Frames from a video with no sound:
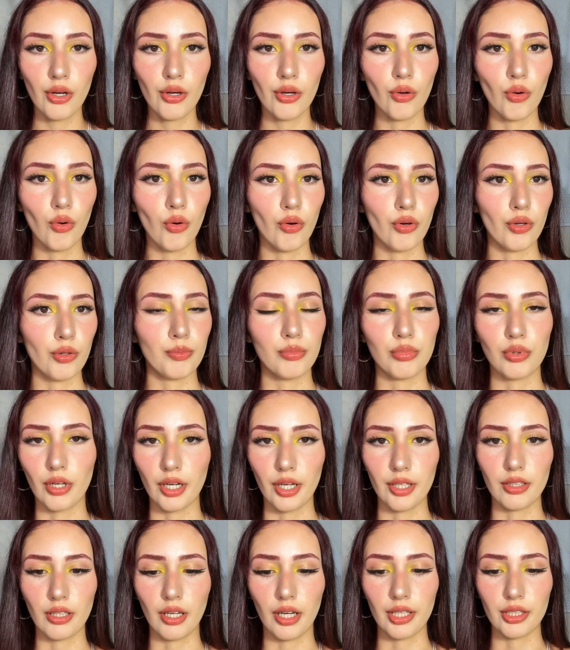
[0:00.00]
or
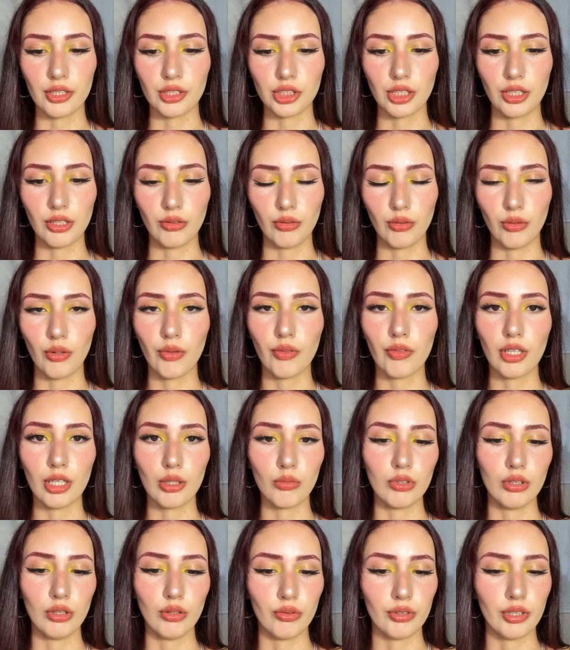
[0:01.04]
bright eyeshadow, they
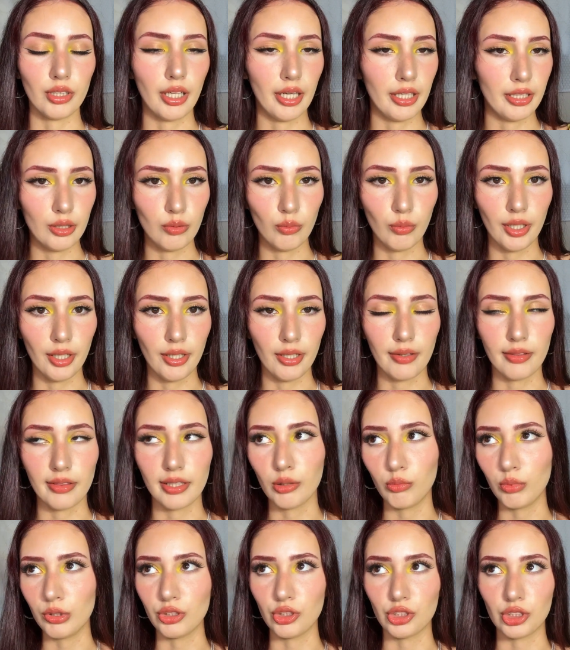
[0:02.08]
will look anyway, they
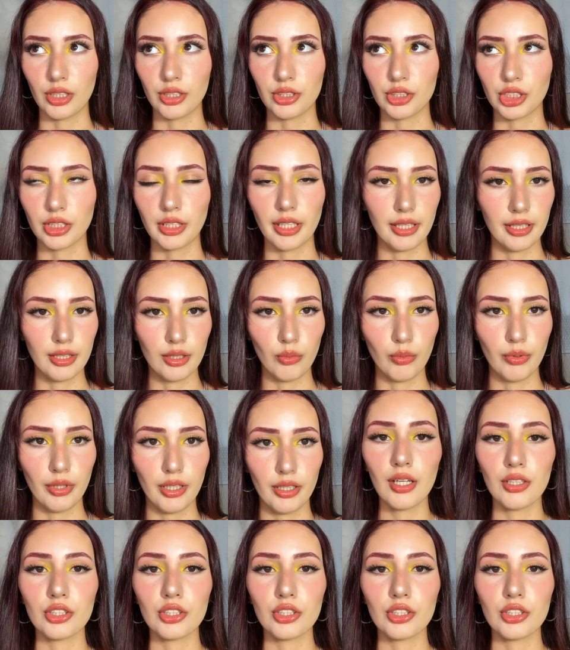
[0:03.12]
will judge anyway.